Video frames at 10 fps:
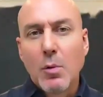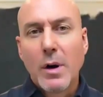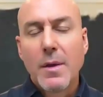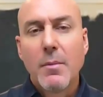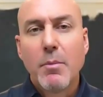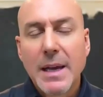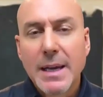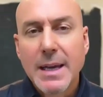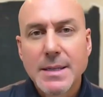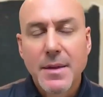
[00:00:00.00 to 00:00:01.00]
One of the
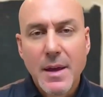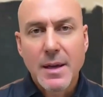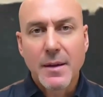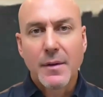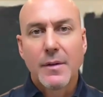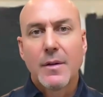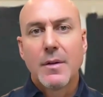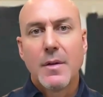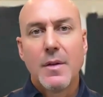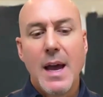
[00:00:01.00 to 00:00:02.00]
biggest things
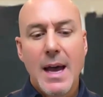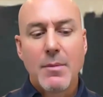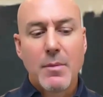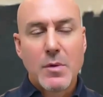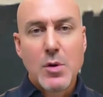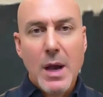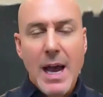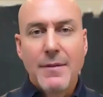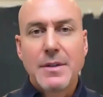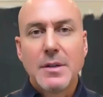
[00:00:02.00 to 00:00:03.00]
that you
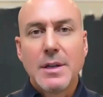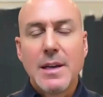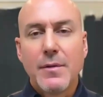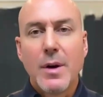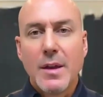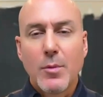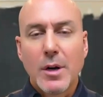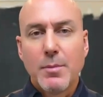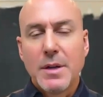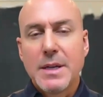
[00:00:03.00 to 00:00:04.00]
have to leave with, and we're
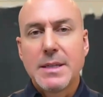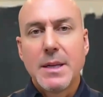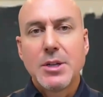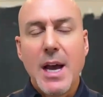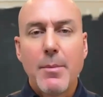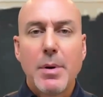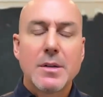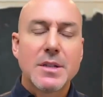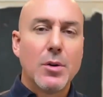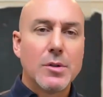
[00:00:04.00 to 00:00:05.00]
going to put this in the chat
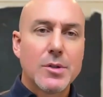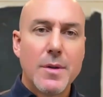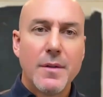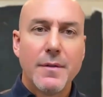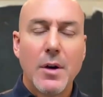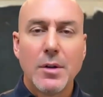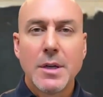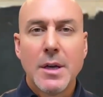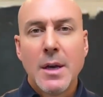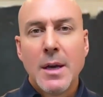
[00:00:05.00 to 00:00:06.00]
box and also in the
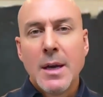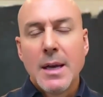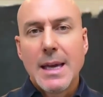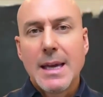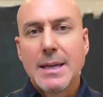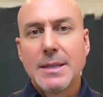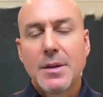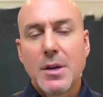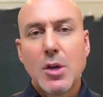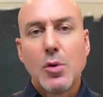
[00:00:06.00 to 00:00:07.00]
vault,
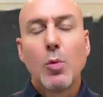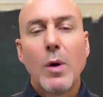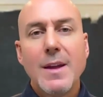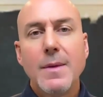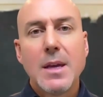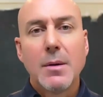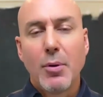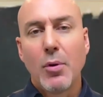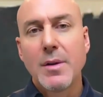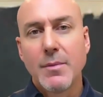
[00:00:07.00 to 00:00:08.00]
is you win the
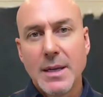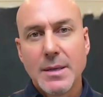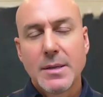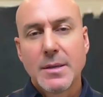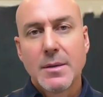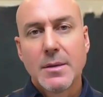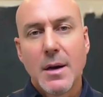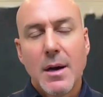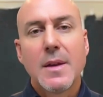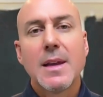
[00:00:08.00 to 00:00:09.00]
appointment
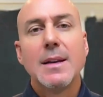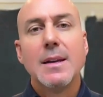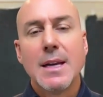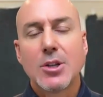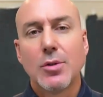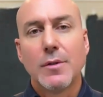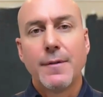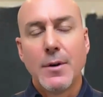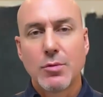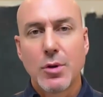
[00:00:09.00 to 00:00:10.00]
on the initial
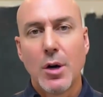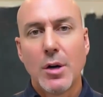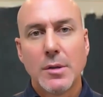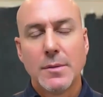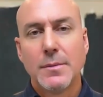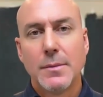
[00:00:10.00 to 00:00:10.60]
phone call.